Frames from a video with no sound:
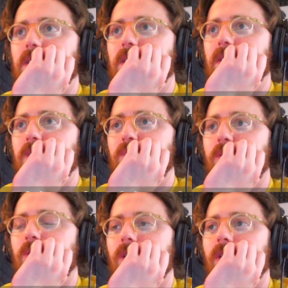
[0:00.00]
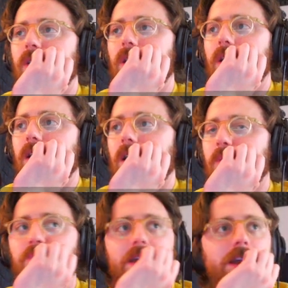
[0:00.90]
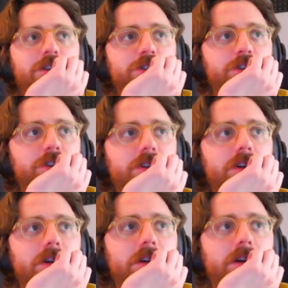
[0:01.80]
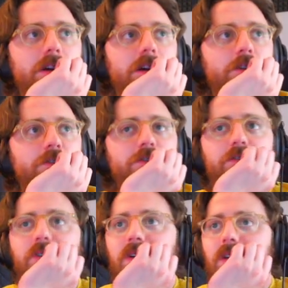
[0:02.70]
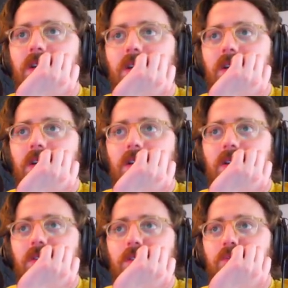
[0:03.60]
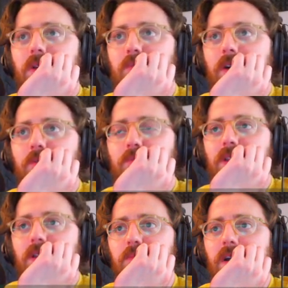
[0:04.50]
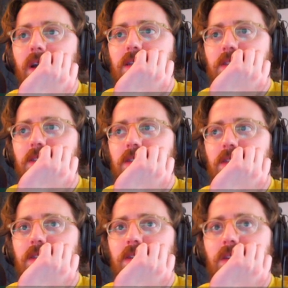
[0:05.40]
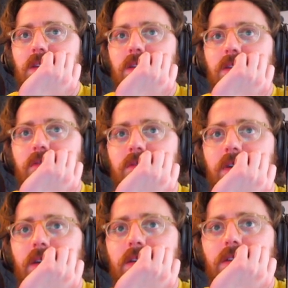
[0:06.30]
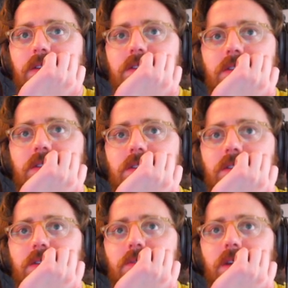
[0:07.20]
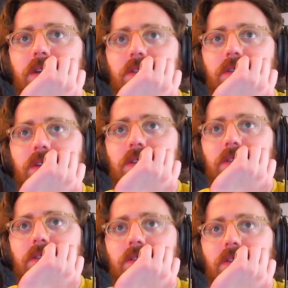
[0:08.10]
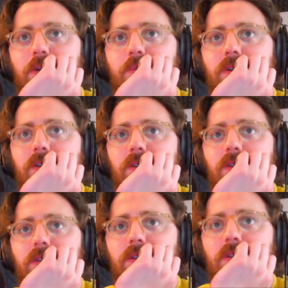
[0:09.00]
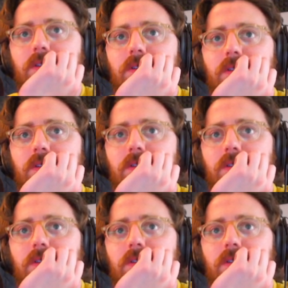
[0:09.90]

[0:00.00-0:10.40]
import a picture of the Big Mouth Billy Bass file. Is it something I can do like this? Open...